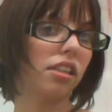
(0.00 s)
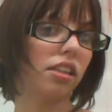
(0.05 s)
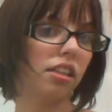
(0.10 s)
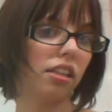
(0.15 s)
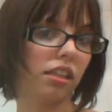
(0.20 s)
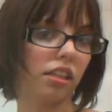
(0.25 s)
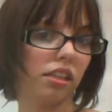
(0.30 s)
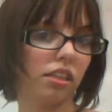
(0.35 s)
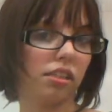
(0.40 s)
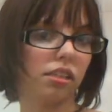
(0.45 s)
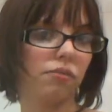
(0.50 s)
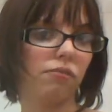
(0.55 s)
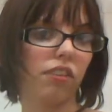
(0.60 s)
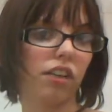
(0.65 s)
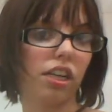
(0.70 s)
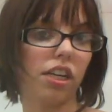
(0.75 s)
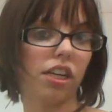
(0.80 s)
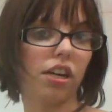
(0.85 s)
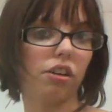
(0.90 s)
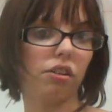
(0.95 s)
This
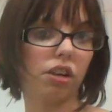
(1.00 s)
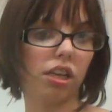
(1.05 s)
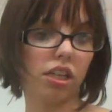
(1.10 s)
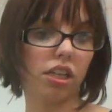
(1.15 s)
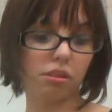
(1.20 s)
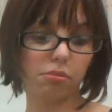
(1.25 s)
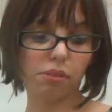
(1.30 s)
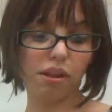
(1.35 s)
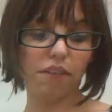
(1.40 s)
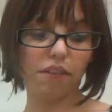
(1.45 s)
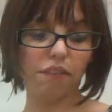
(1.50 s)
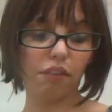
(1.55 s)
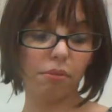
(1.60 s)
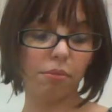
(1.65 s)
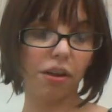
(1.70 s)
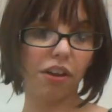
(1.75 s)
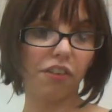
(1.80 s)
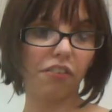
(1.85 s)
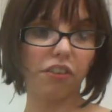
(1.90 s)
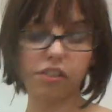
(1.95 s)
video is meant for
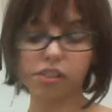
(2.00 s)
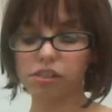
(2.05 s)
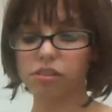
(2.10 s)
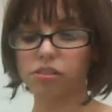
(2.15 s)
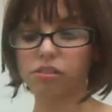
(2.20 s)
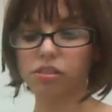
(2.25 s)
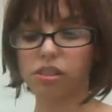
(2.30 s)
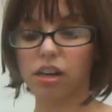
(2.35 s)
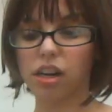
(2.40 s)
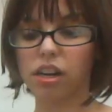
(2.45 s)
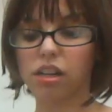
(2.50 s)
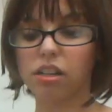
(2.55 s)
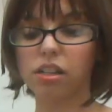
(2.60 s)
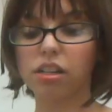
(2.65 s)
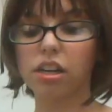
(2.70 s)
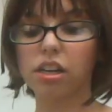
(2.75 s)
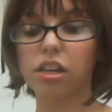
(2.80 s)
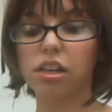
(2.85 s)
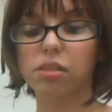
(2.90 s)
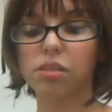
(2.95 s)
my physical science
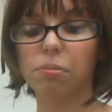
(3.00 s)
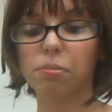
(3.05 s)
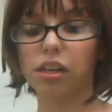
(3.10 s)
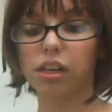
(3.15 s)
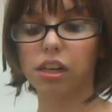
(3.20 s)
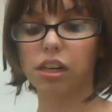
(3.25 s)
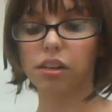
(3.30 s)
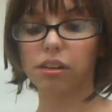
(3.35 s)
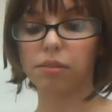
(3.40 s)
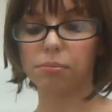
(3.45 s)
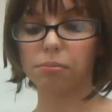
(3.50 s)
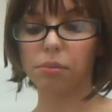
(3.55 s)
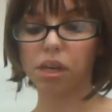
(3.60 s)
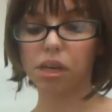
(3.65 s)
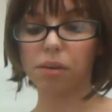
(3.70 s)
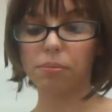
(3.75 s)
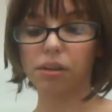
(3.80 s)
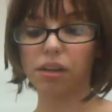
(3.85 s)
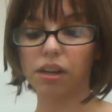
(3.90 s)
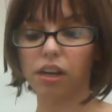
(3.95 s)
class, but it may
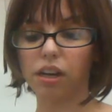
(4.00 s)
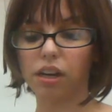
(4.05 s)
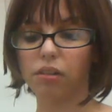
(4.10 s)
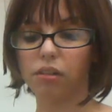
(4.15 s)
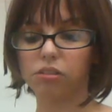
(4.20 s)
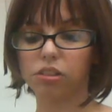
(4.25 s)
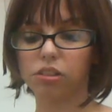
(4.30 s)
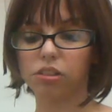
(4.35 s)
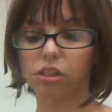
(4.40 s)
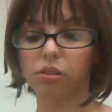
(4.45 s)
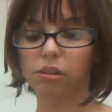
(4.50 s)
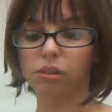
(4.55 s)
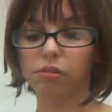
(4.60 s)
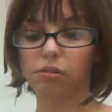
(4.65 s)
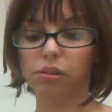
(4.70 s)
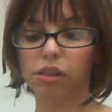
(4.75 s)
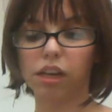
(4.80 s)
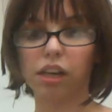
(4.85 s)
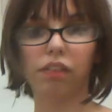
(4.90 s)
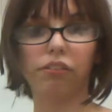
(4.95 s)
be a help to you
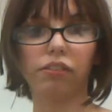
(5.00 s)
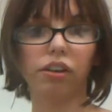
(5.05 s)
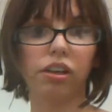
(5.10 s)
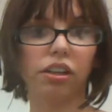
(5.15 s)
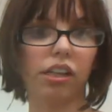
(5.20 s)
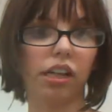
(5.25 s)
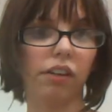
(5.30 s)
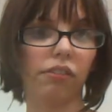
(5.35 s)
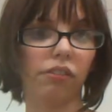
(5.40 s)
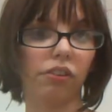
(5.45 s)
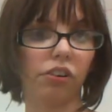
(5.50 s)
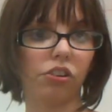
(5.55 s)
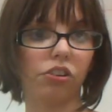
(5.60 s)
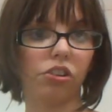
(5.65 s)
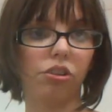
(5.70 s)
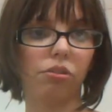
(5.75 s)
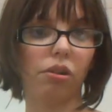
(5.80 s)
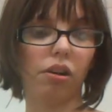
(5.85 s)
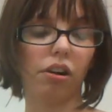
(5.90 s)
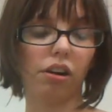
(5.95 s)
in whatever endeavors
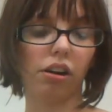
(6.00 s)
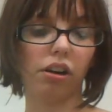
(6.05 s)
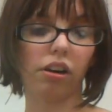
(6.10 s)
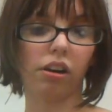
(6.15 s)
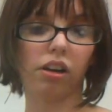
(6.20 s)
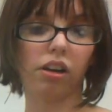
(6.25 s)
you are